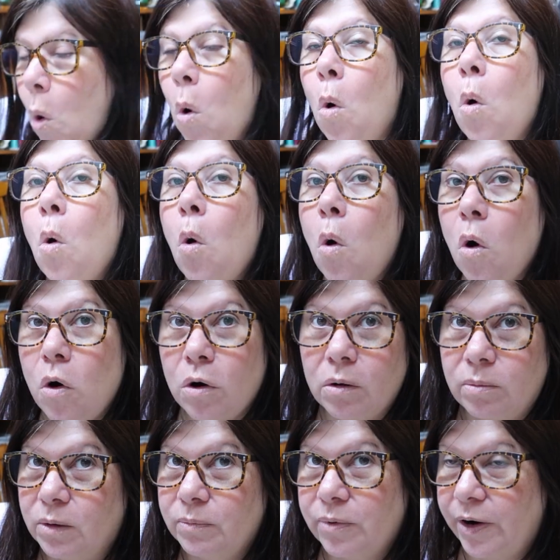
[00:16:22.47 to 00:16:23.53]

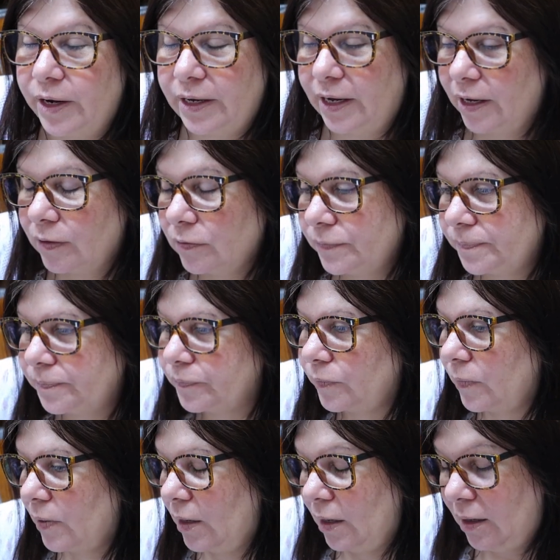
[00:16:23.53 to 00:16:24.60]
horrible breakout,
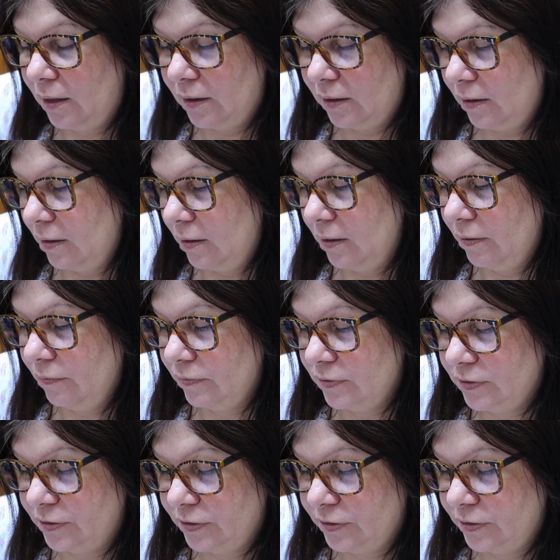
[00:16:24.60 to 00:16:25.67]
and it
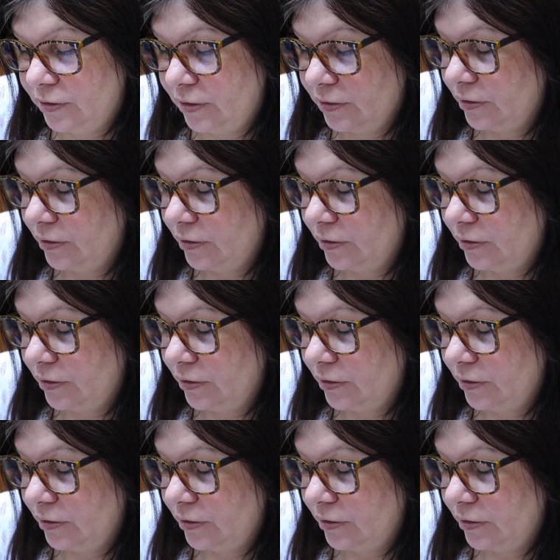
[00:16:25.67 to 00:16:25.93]
was just